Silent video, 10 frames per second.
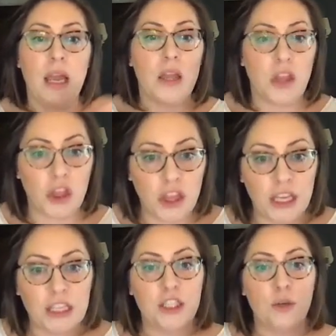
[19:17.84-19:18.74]
The
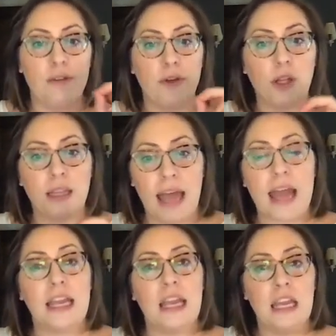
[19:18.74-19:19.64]
things you have felt
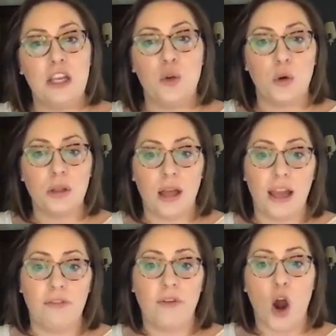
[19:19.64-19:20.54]
lacking in your
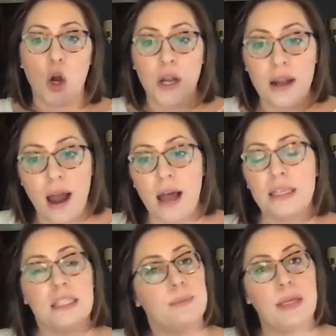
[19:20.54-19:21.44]
life are
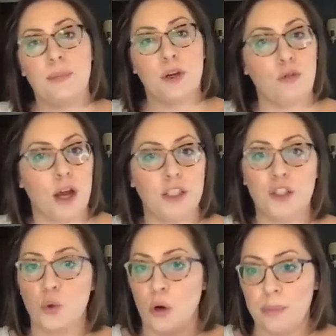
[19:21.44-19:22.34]
not to be
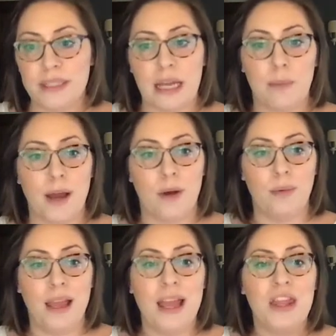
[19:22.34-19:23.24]
begrudged or upset about.
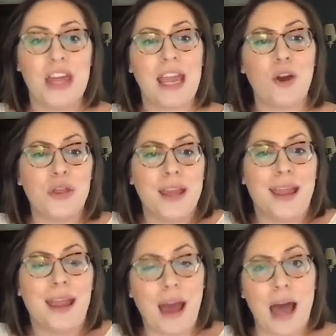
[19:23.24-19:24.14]
They are the
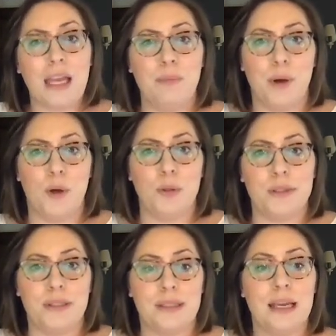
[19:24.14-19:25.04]

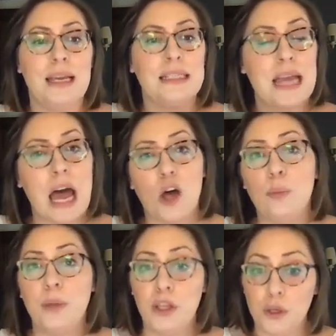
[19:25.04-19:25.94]
guideposts to
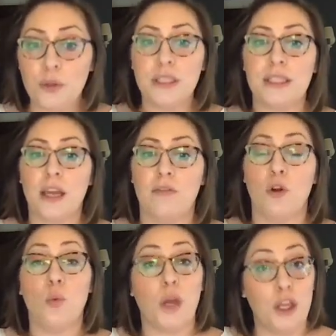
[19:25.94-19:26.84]
help you
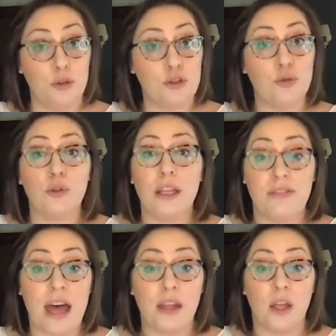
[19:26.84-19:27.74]
discover what you truly
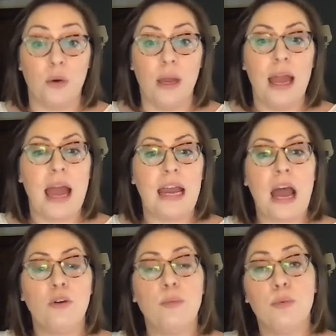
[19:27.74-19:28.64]
value and
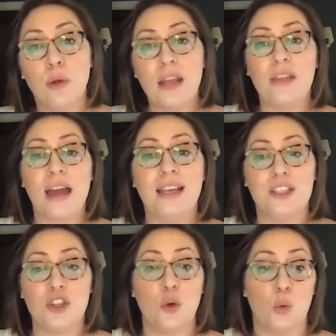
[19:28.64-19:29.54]
how to bring that
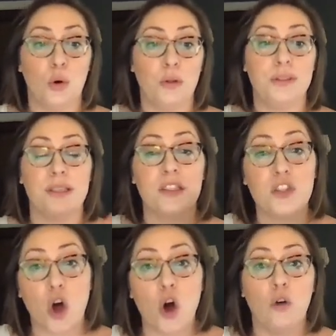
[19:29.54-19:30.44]
into the world to
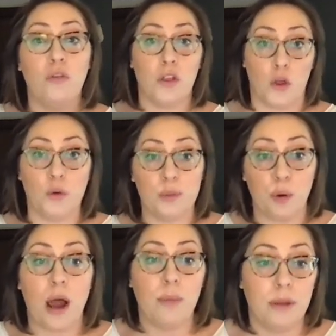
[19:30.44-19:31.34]
solve those
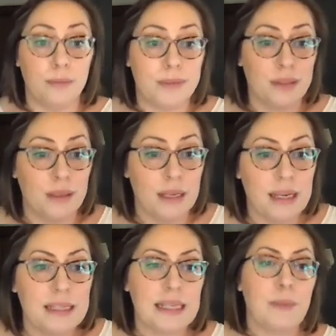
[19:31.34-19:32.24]
problems.
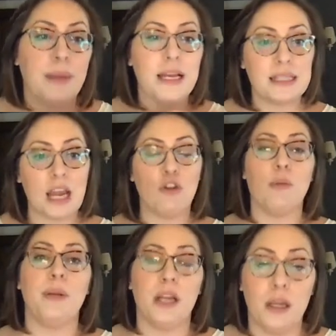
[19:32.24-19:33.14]
See, because I grew
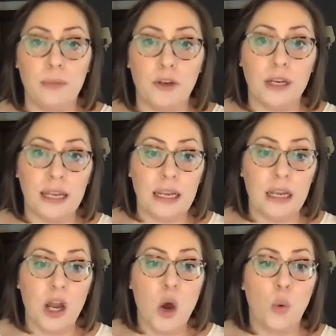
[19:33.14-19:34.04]
up in a community
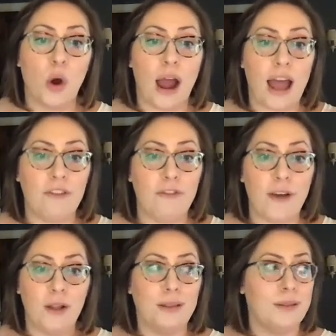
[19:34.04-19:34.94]
where I
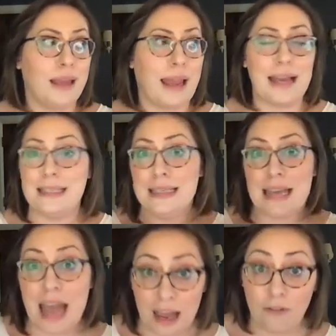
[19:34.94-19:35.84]
felt like I didn't
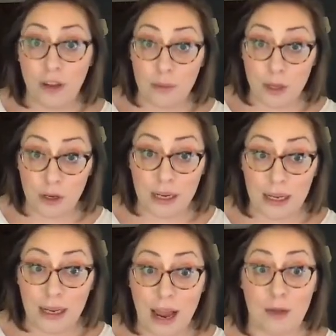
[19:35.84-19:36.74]
have
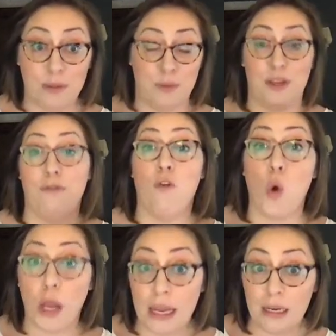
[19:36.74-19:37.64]
community, it was a
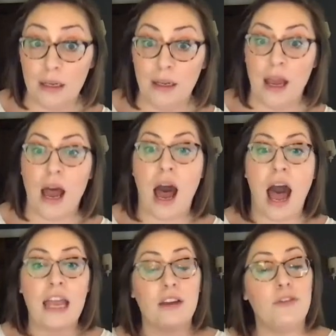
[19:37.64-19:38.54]
void, I
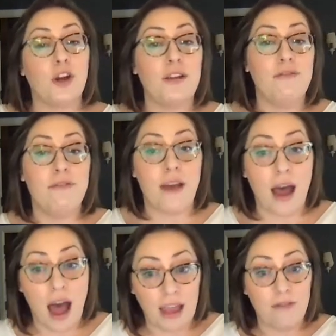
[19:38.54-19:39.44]
had a very
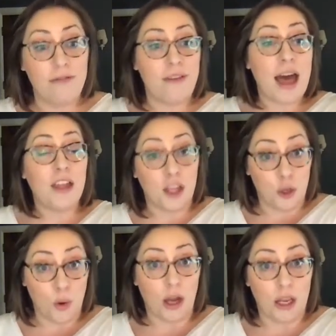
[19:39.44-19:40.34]
high
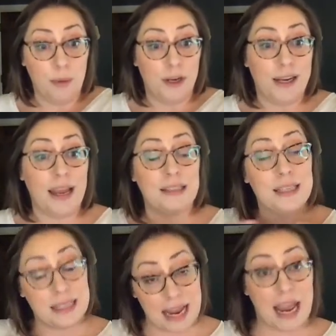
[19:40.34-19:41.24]
value on community, and
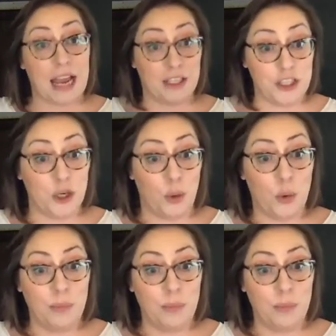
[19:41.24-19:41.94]
today I do.